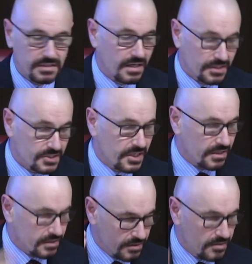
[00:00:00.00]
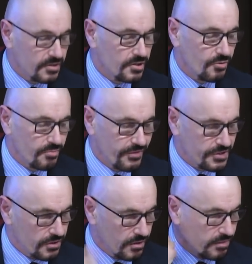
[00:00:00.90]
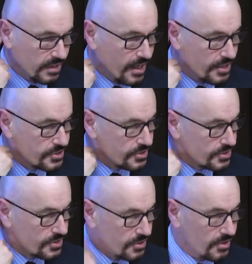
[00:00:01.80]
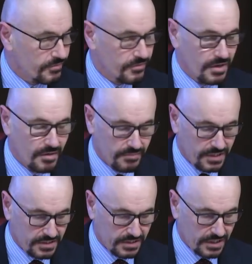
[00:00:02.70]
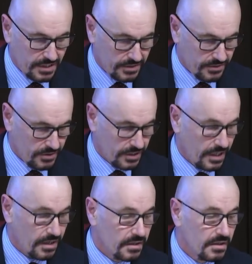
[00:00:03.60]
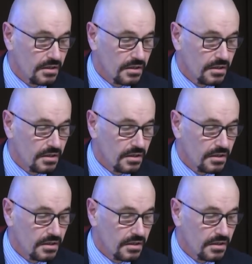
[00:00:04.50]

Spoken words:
understand your professional obligations, as I've indicated earlier.